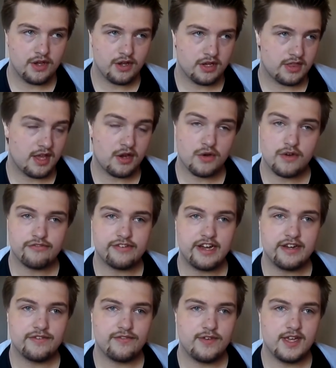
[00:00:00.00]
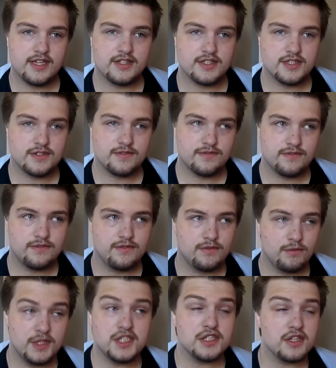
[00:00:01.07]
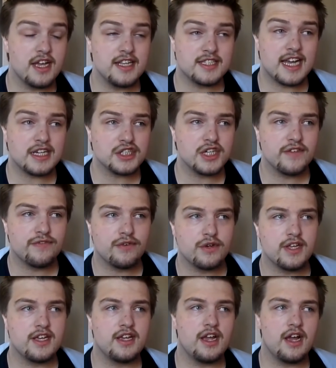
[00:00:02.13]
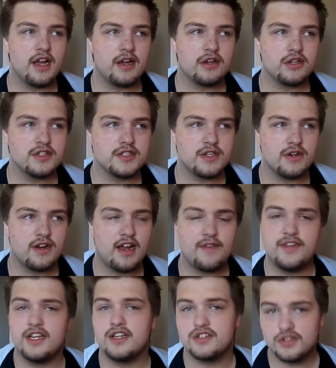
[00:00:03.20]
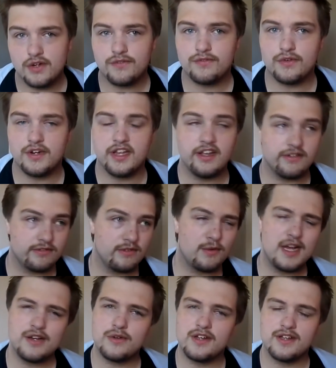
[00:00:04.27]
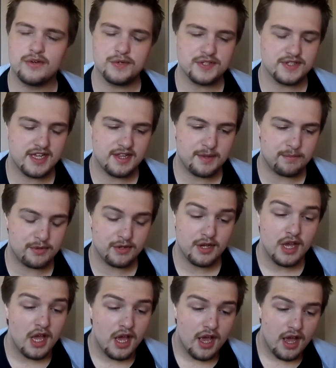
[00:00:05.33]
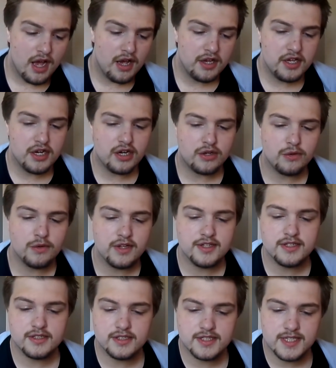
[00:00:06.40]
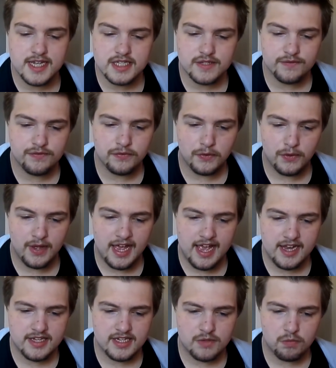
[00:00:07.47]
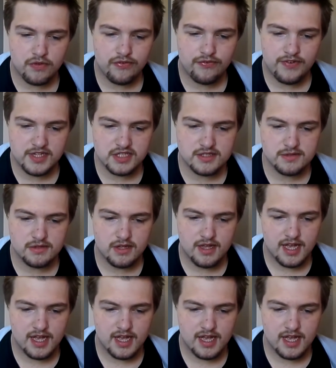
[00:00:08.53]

They're going to find Fitz. Which is, it's actually funny, uh, consider, I mean, it's not funny. Why do I always say that? But, you know, season four ended with Fitz